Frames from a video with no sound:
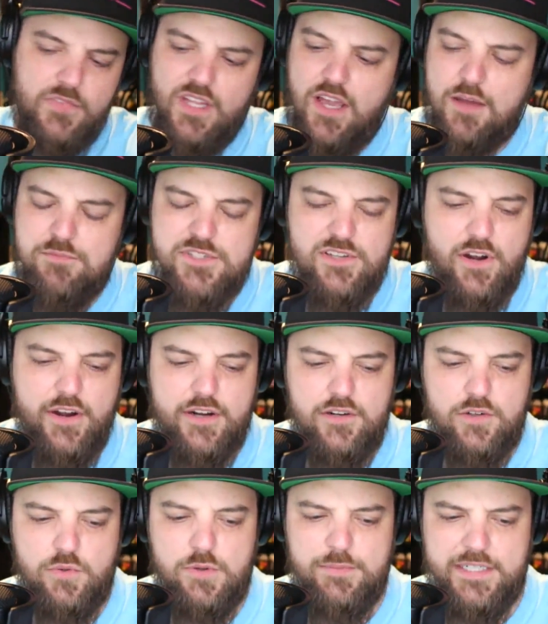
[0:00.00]
I'm sorry. I don't
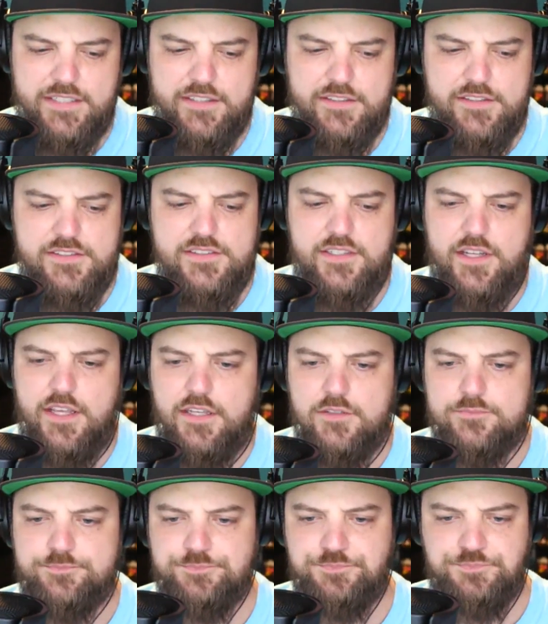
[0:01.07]
know what my deal is today.
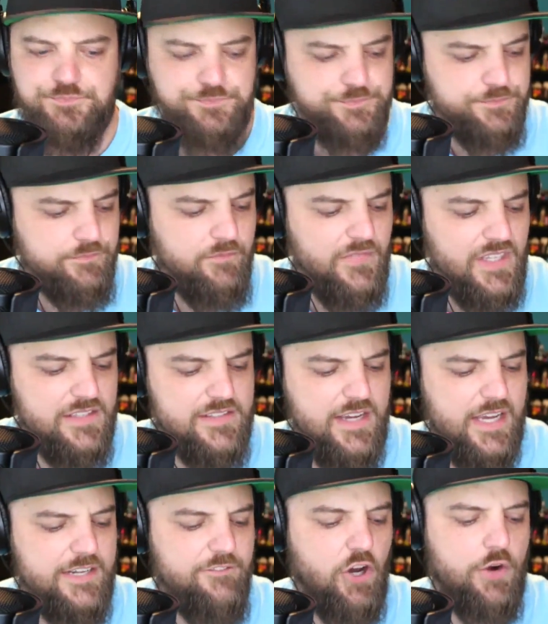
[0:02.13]
It's
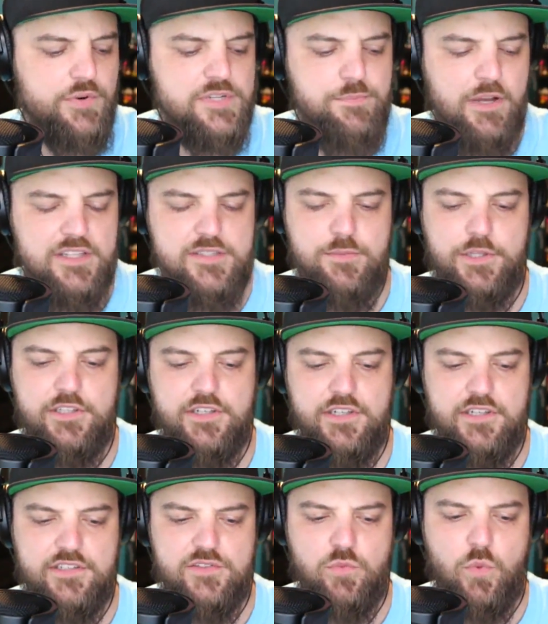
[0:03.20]
kind of our
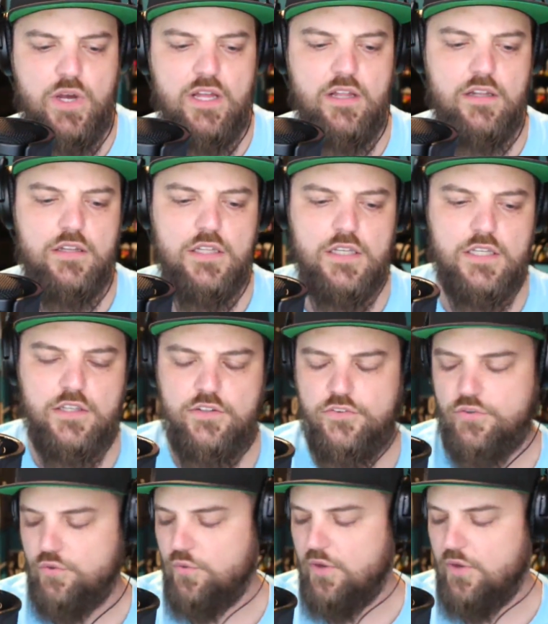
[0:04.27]
responsibility as well to